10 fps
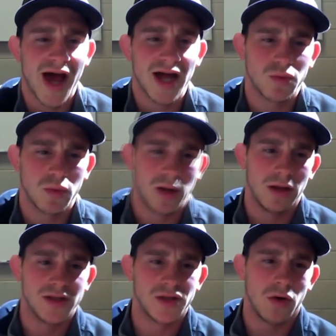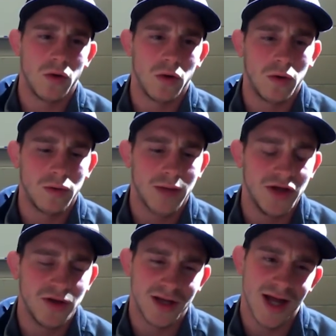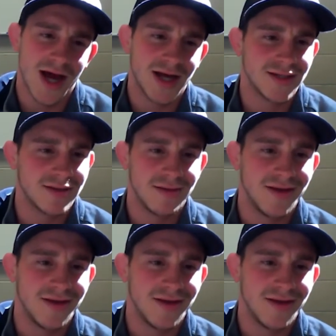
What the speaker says: that's when this whole, and you can ask,